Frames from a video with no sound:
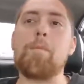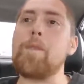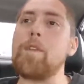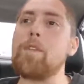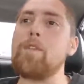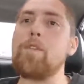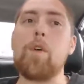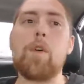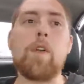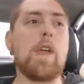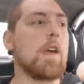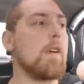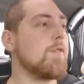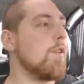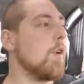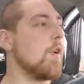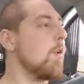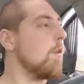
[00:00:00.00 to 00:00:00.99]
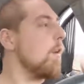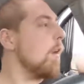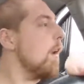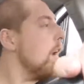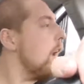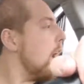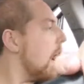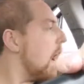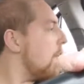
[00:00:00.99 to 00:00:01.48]
So
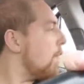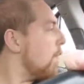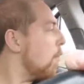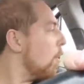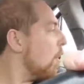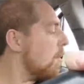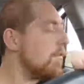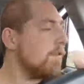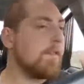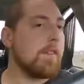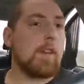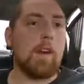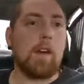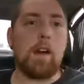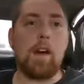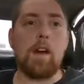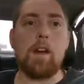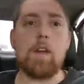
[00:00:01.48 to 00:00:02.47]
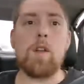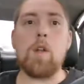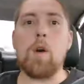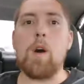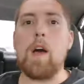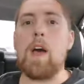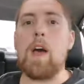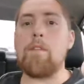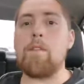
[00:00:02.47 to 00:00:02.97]
I've lost,
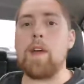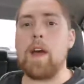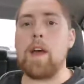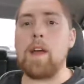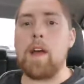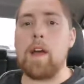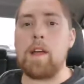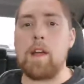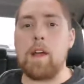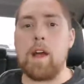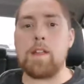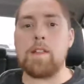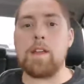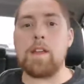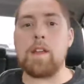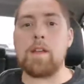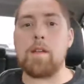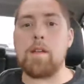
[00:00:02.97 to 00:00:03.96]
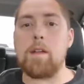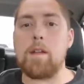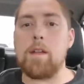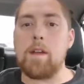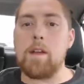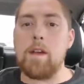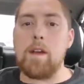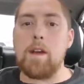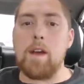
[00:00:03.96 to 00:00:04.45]
I didn't,
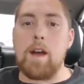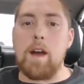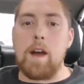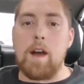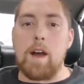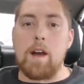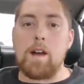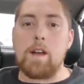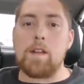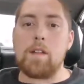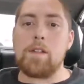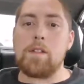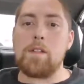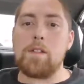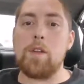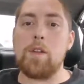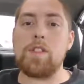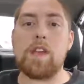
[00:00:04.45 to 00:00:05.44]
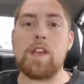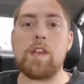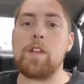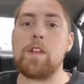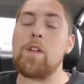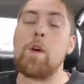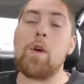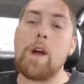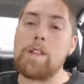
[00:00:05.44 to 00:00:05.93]
do you think,
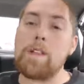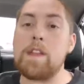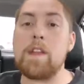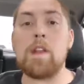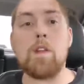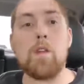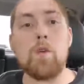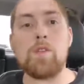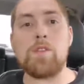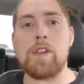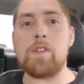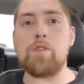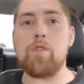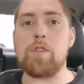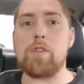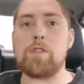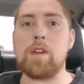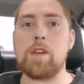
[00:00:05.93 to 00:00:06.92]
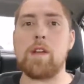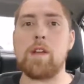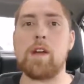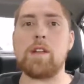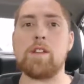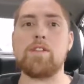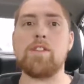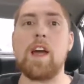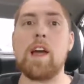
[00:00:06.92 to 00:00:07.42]
no, I didn't lose interest
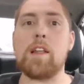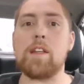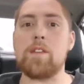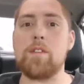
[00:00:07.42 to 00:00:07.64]
on the challenge.